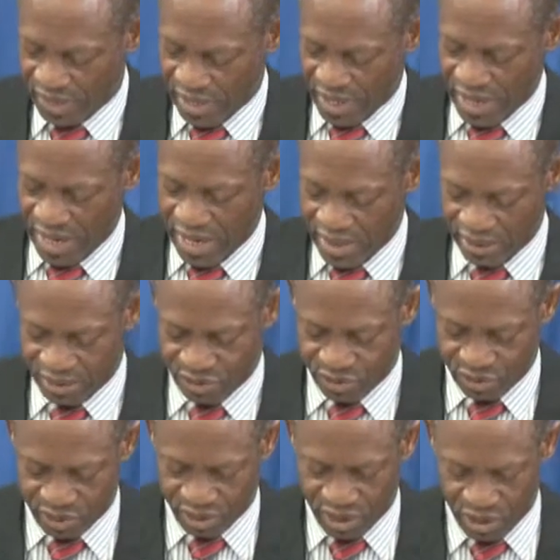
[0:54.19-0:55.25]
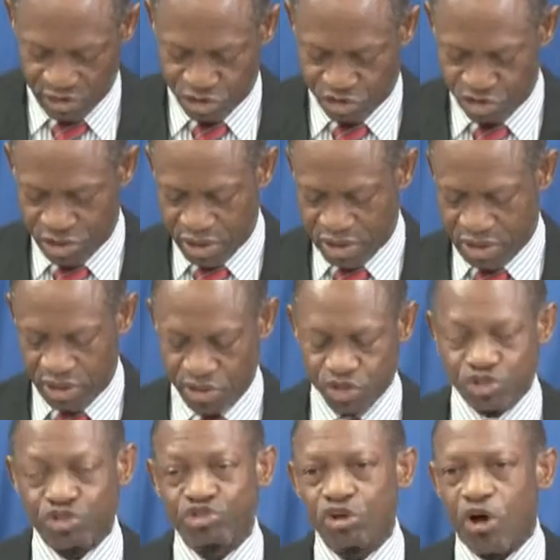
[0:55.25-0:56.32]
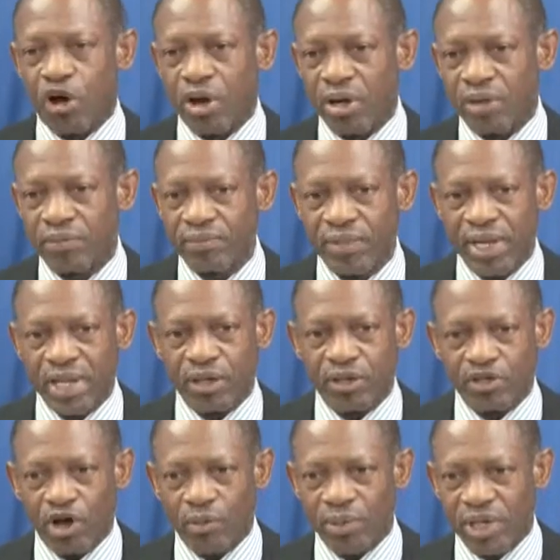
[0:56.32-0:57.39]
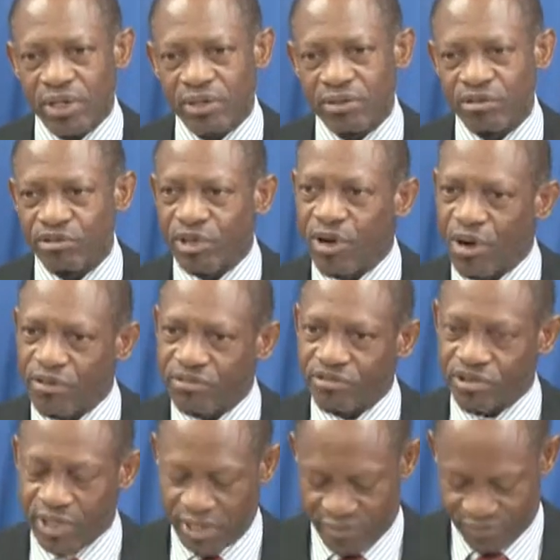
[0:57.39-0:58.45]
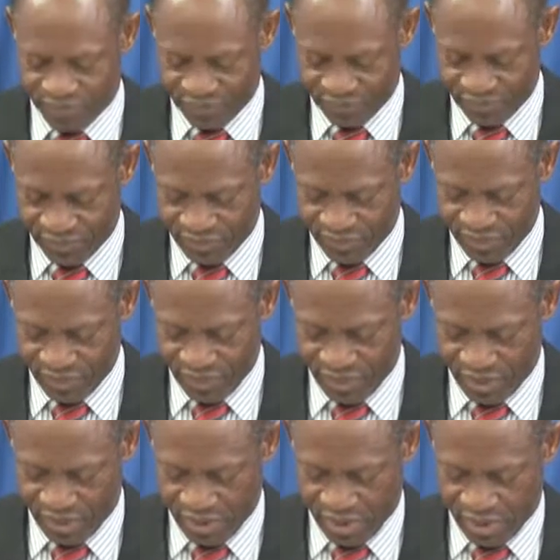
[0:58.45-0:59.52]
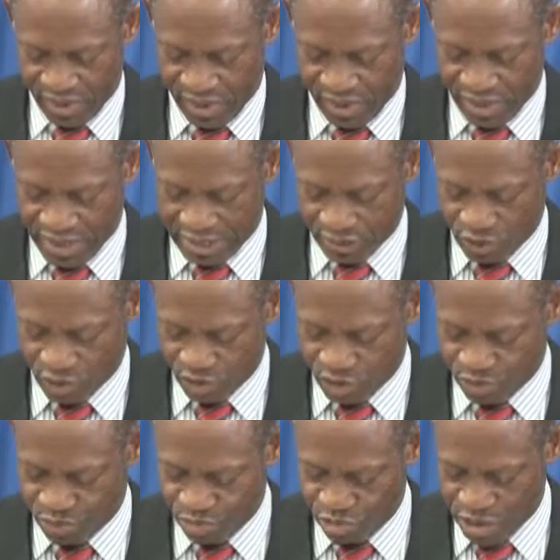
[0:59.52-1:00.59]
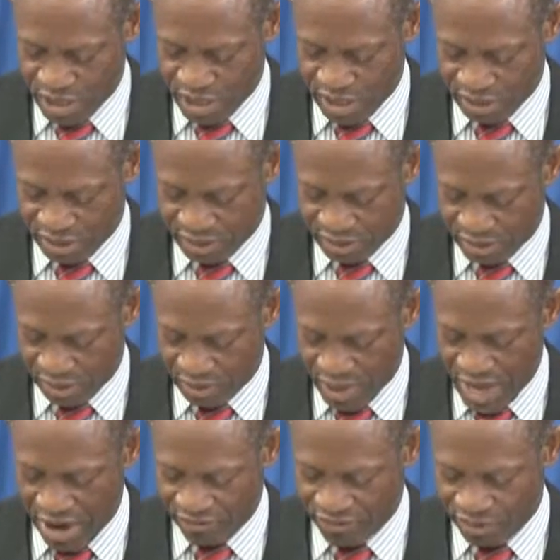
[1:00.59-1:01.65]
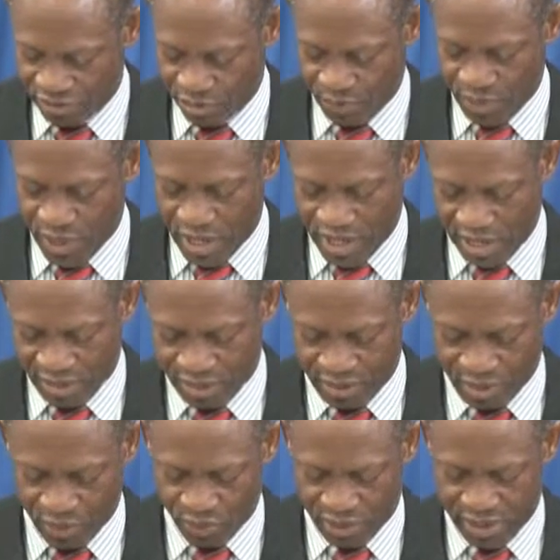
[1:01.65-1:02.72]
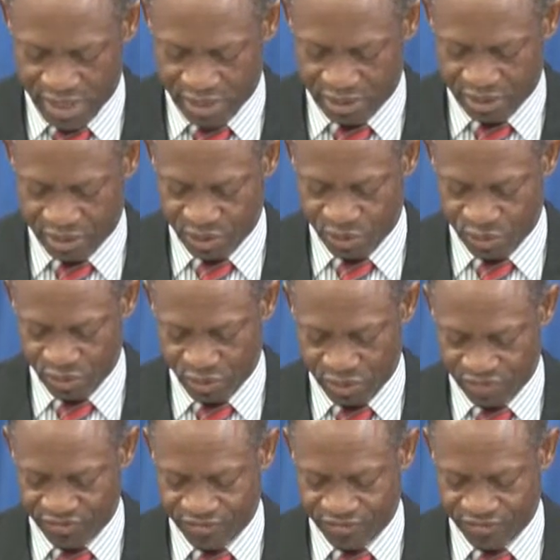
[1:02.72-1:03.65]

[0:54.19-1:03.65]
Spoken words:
and to the country's strong economic recovery. It has also praised our having repaid our debt to the